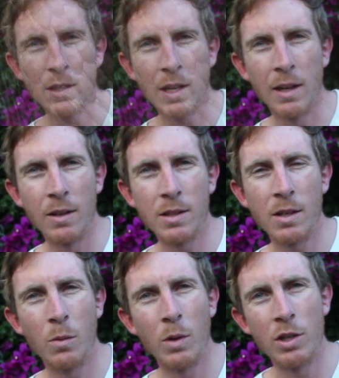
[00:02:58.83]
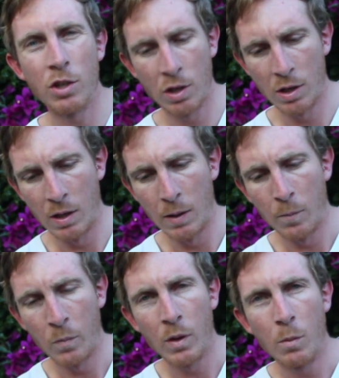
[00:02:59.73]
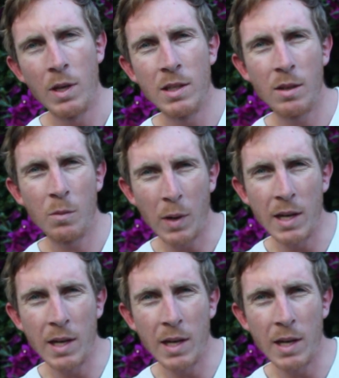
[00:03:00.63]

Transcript: scales, which means it